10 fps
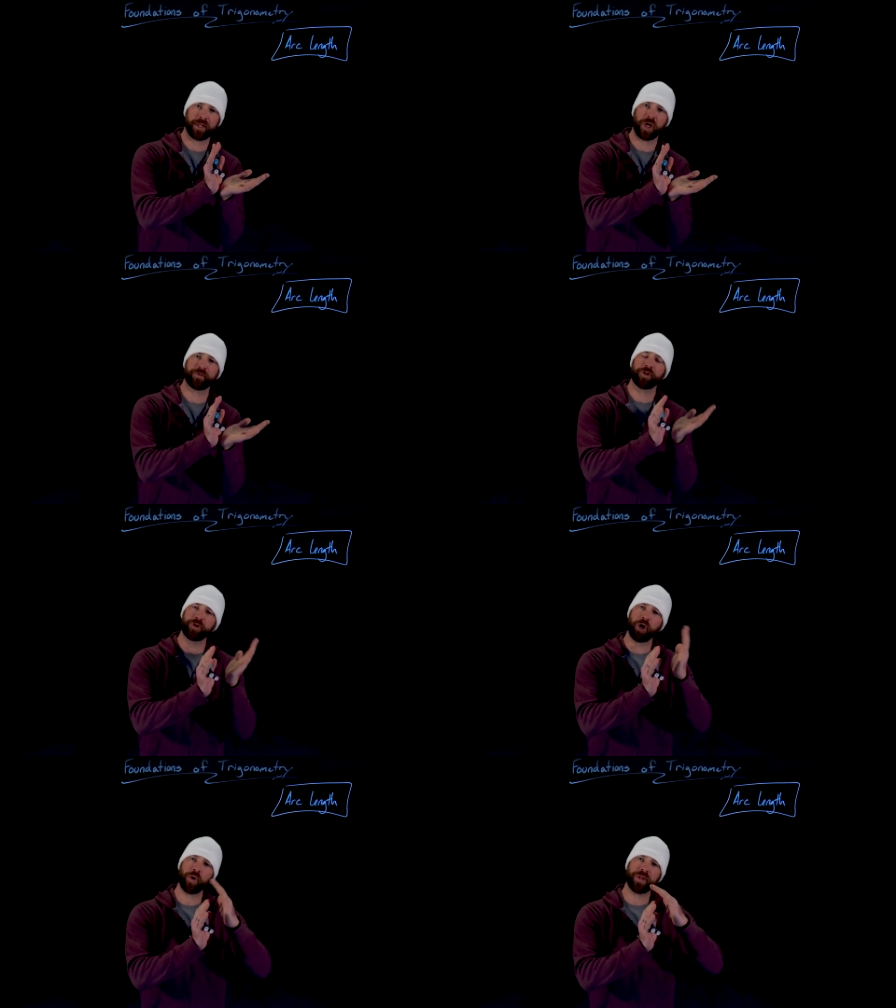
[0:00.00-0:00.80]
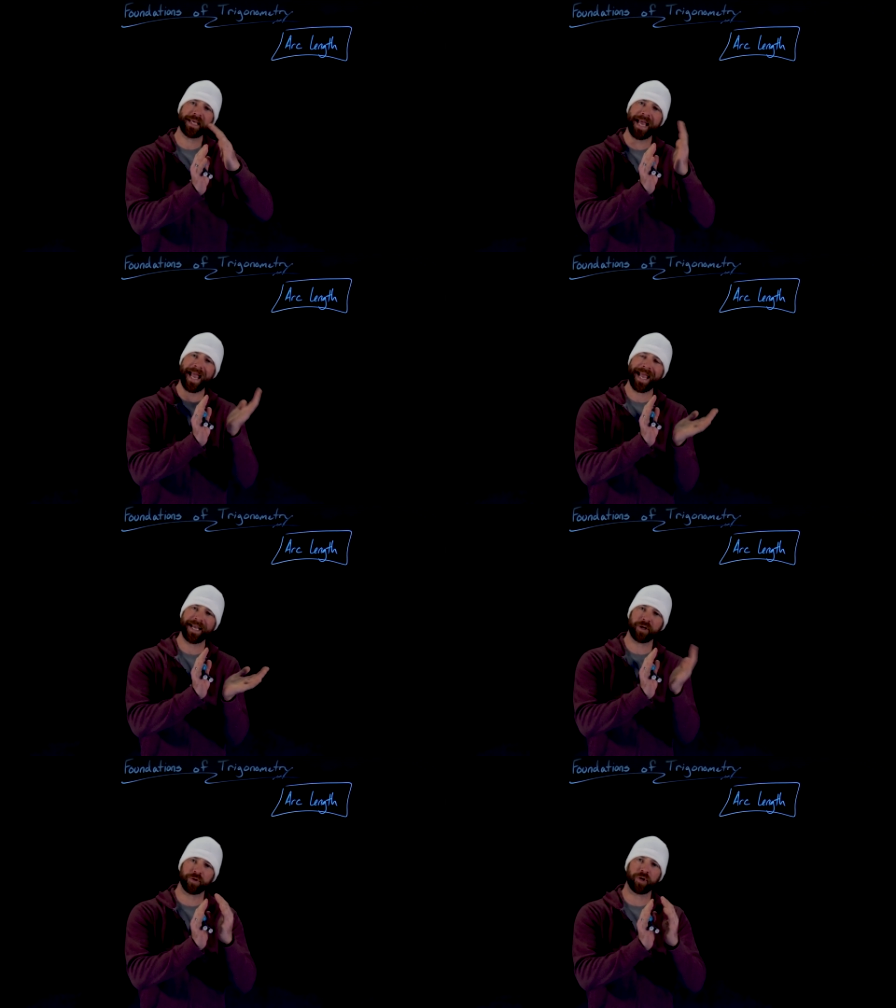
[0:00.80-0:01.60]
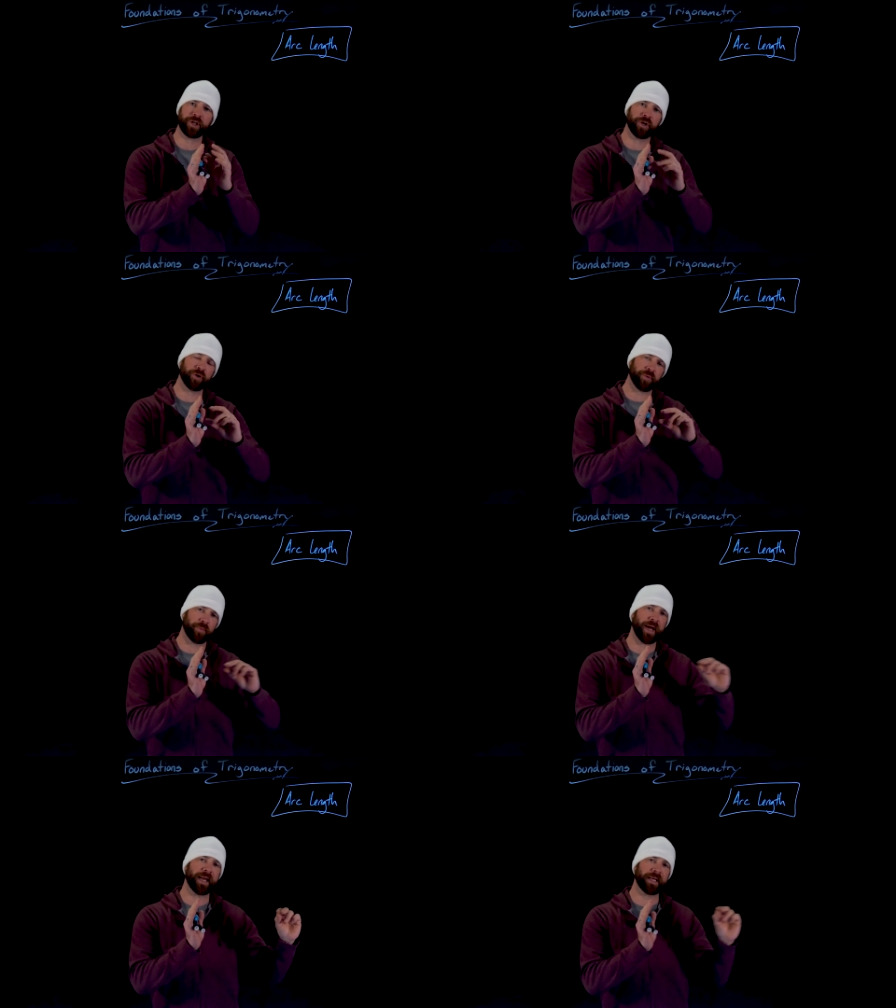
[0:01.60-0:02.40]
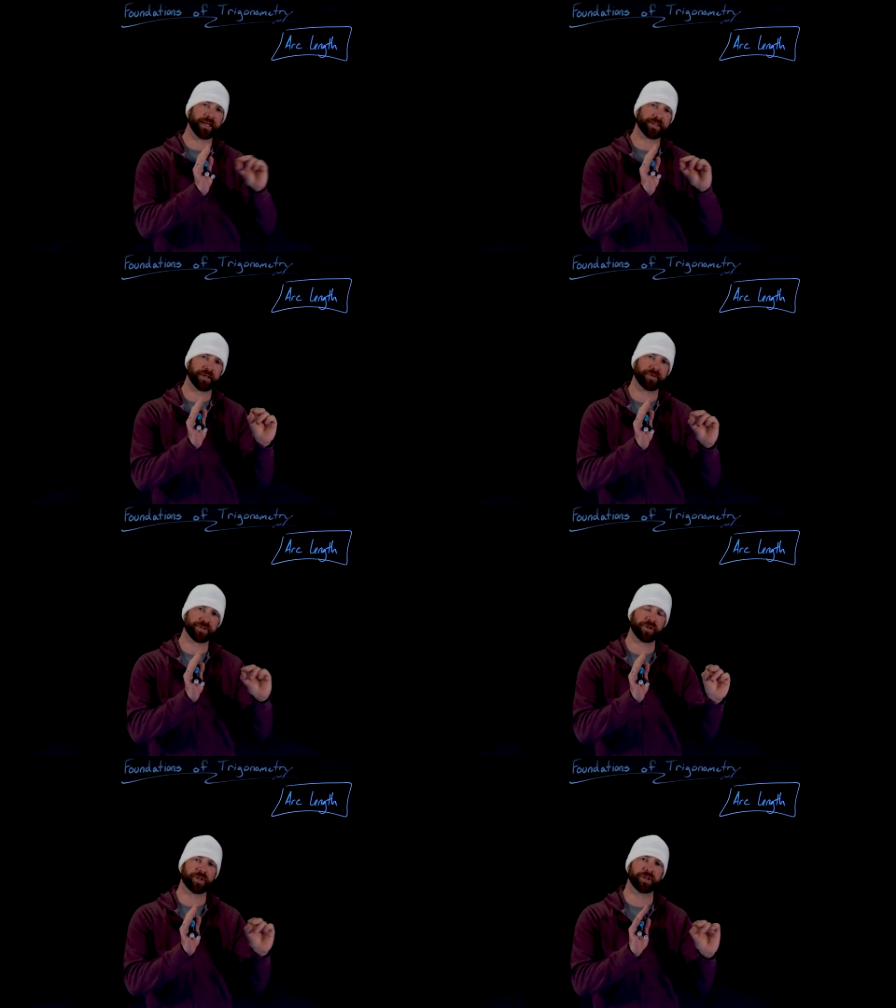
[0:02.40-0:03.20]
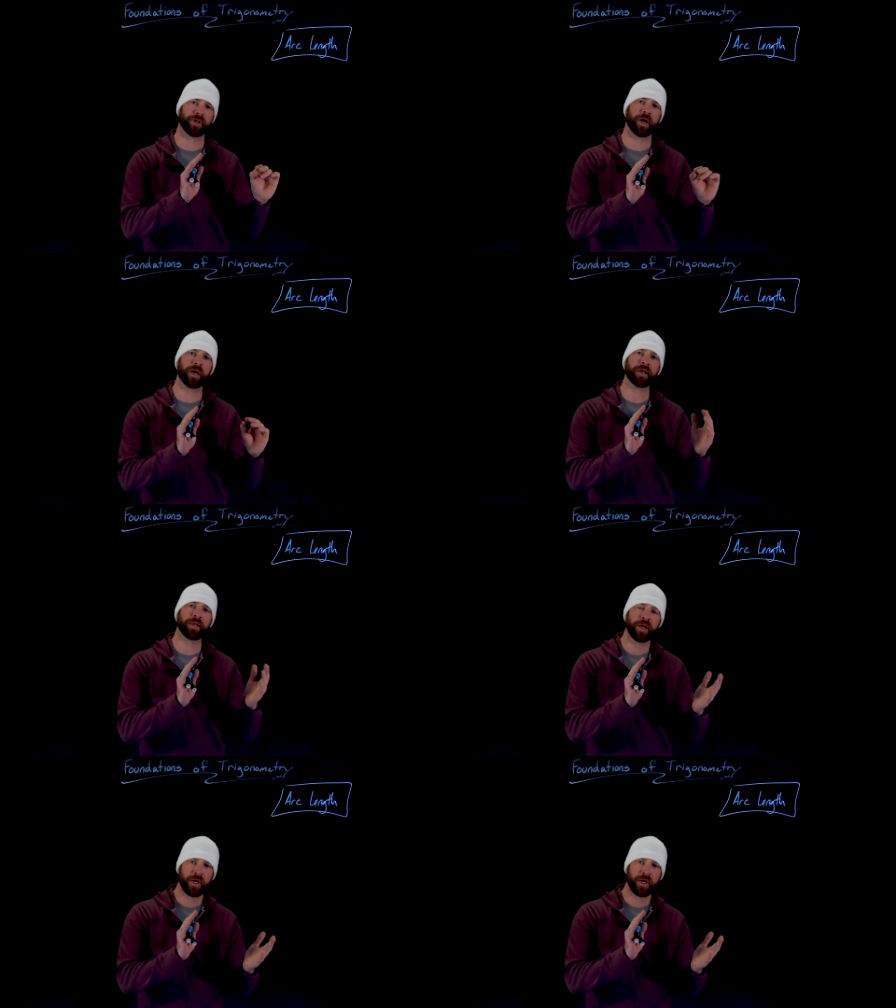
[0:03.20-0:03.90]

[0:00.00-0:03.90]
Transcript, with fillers: You, you know the angle and you know the radius of the circular arc.